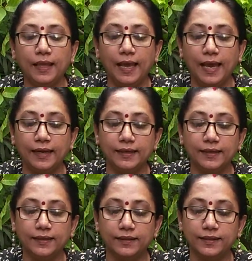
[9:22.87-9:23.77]
and
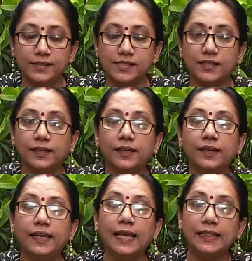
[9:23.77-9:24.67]
it's
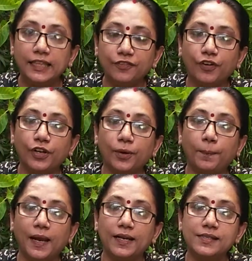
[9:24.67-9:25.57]
really healthy for your
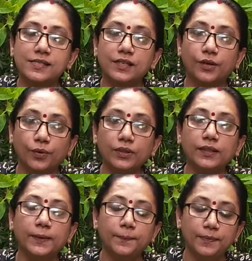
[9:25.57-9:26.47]
plant's growth.
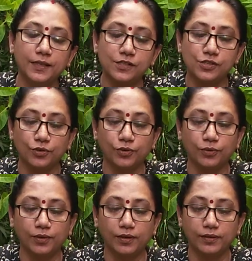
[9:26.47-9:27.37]

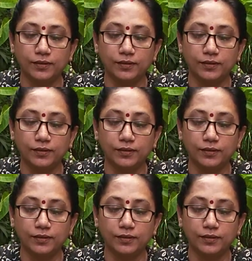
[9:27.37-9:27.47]
So